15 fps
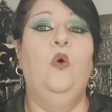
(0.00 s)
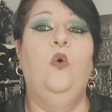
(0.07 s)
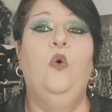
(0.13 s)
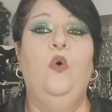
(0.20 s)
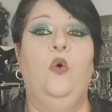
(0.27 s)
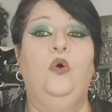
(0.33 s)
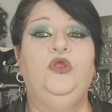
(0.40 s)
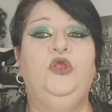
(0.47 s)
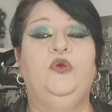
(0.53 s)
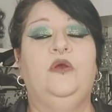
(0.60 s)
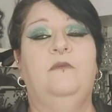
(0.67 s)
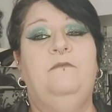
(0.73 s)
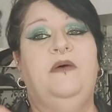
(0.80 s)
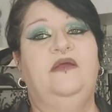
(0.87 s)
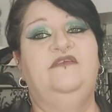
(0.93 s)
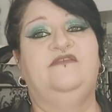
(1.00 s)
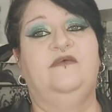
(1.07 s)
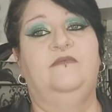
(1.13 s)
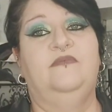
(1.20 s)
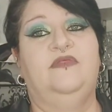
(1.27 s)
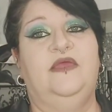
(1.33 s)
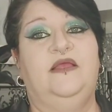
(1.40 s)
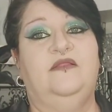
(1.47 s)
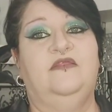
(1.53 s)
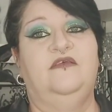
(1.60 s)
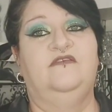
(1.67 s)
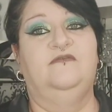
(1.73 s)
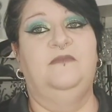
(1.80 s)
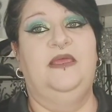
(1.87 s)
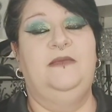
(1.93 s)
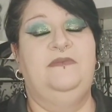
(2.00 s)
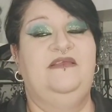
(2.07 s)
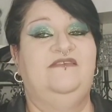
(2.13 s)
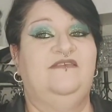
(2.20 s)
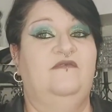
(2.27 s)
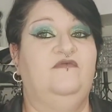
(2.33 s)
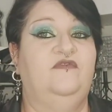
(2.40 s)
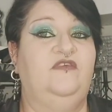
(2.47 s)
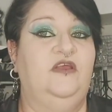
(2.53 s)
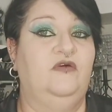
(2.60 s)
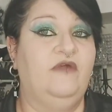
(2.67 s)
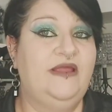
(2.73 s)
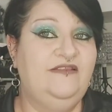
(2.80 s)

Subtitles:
or you can buy something that's maybe £70 or